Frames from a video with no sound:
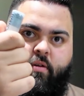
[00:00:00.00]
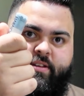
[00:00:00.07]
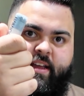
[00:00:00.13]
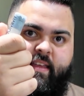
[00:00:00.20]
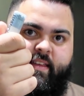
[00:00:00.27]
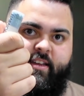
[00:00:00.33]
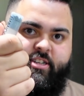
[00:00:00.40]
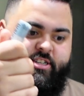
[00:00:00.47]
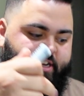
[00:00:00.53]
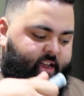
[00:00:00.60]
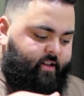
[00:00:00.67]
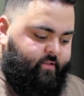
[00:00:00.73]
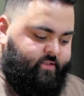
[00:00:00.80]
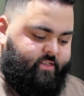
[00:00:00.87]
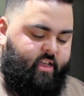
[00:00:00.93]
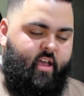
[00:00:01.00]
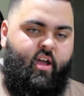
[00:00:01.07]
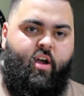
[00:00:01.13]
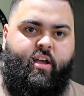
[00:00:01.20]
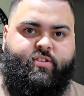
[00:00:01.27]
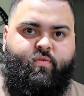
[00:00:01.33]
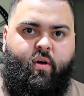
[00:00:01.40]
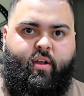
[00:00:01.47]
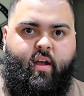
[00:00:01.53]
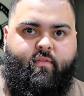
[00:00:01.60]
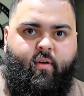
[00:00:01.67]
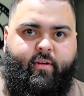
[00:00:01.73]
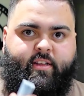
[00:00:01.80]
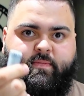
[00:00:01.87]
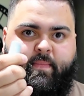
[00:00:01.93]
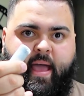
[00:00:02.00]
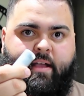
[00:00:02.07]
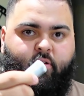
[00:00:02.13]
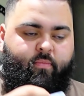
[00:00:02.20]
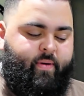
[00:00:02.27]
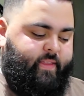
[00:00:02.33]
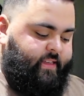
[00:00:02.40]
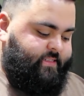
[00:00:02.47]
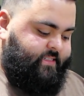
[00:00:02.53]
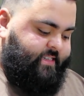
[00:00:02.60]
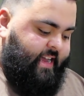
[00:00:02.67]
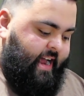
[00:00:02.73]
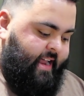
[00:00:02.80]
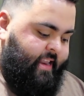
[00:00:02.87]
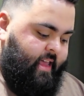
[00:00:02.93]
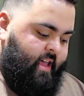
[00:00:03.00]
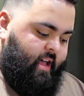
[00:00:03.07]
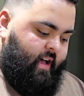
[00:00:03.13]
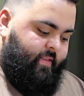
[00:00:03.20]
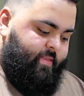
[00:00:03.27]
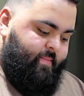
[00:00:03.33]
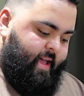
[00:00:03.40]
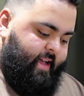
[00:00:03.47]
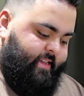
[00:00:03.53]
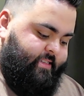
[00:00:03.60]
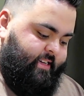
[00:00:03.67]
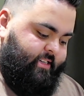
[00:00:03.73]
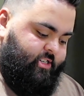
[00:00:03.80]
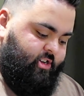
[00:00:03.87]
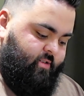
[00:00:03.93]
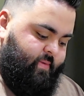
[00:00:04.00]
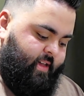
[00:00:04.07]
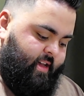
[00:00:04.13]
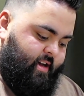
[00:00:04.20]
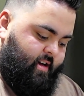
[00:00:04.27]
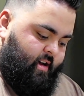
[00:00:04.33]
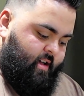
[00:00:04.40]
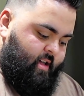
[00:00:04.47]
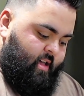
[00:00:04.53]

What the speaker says: gonna take these shells, it's rolled over on its back. We're gonna put these inside of the magazine tube here.